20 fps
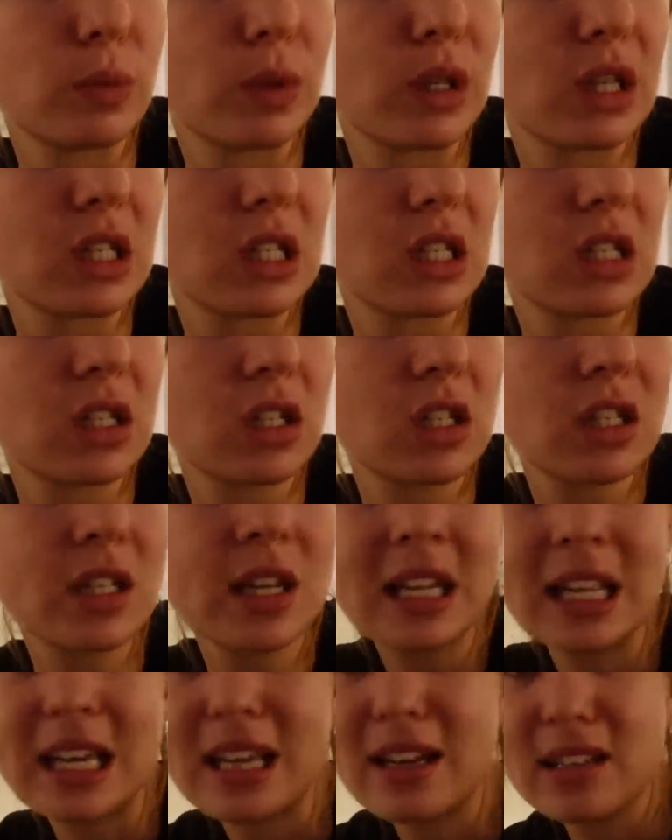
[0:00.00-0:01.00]
because
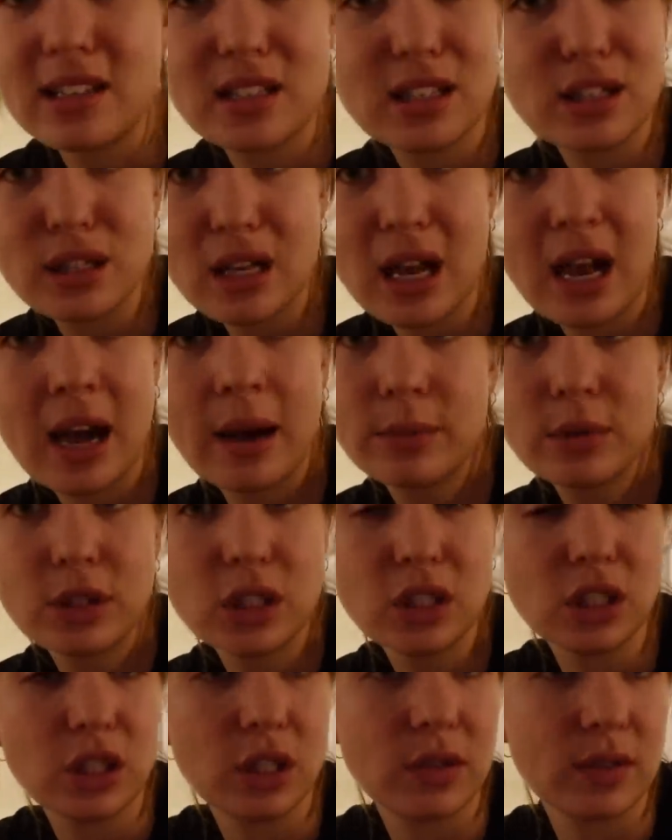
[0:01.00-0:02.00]
until he is, there's
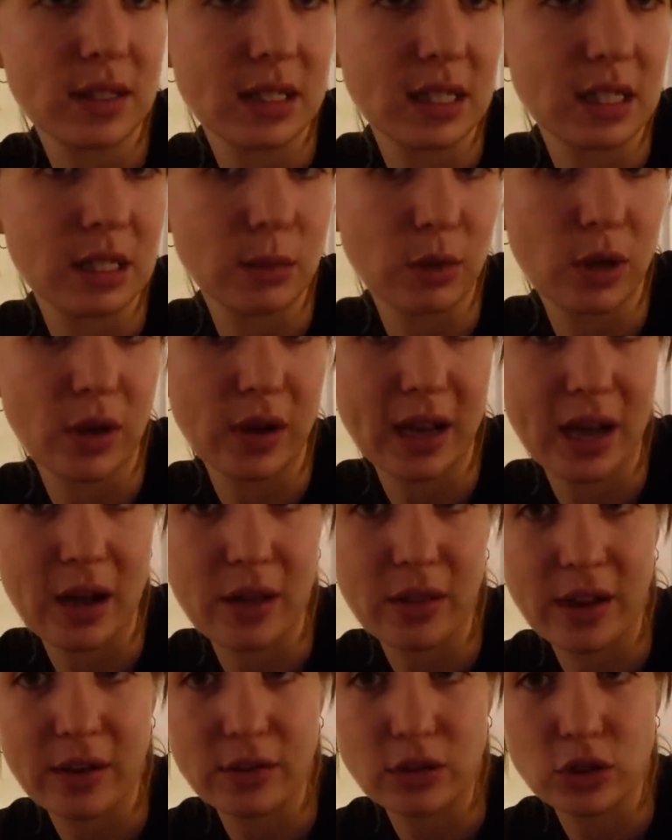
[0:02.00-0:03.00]
absolutely no sense in going
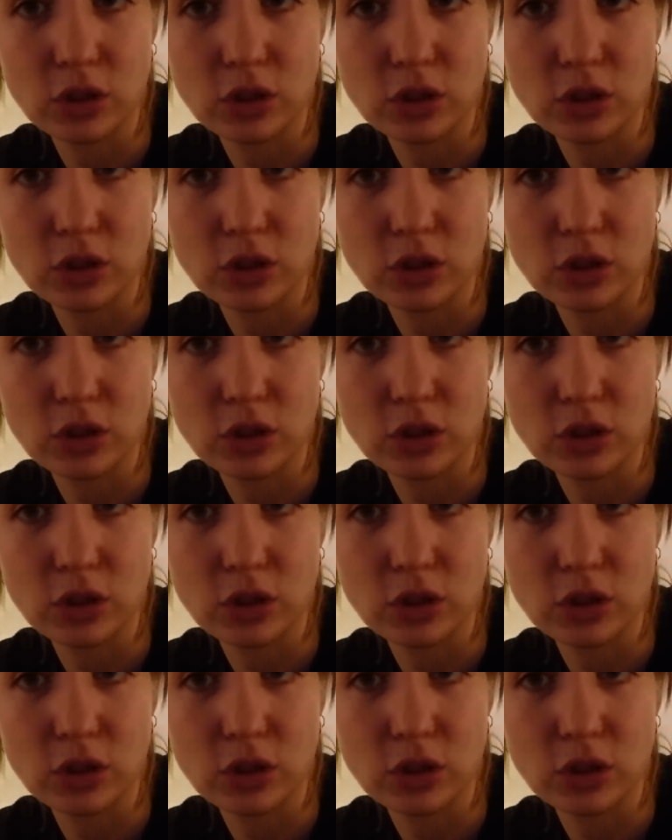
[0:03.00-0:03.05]
out there